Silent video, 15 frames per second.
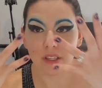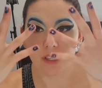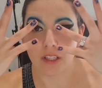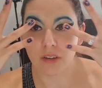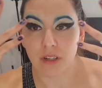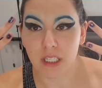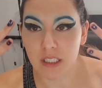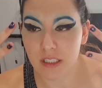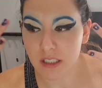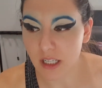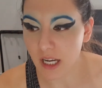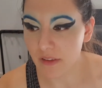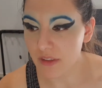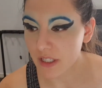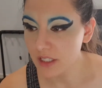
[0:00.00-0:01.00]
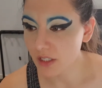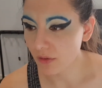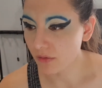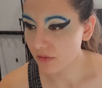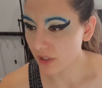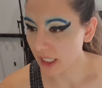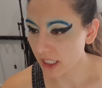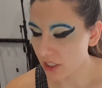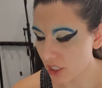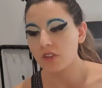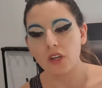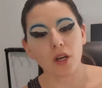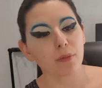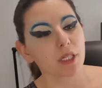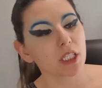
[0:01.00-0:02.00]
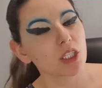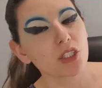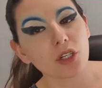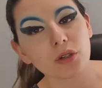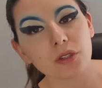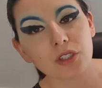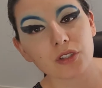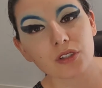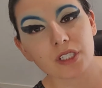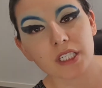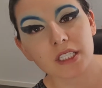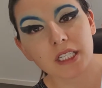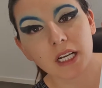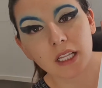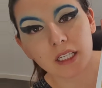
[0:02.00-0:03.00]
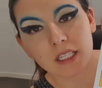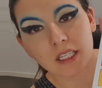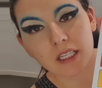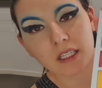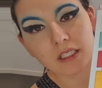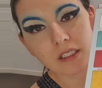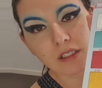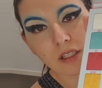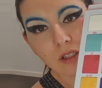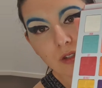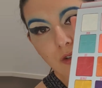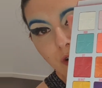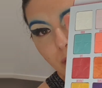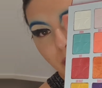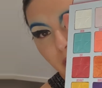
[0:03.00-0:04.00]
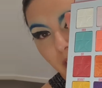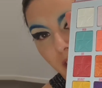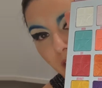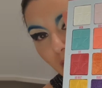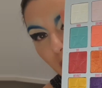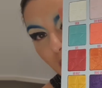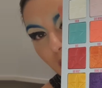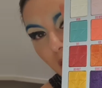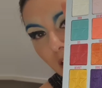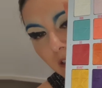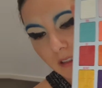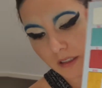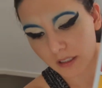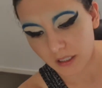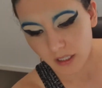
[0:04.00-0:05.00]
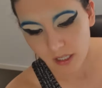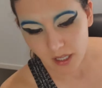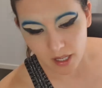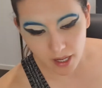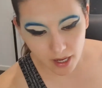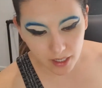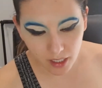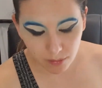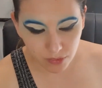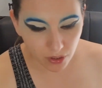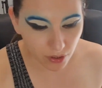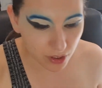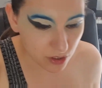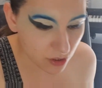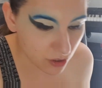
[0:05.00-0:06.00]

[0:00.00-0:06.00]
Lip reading: that are inside this region. So I'm going to go and use this colour here. This is the Jawbreaker colour, and I'm going to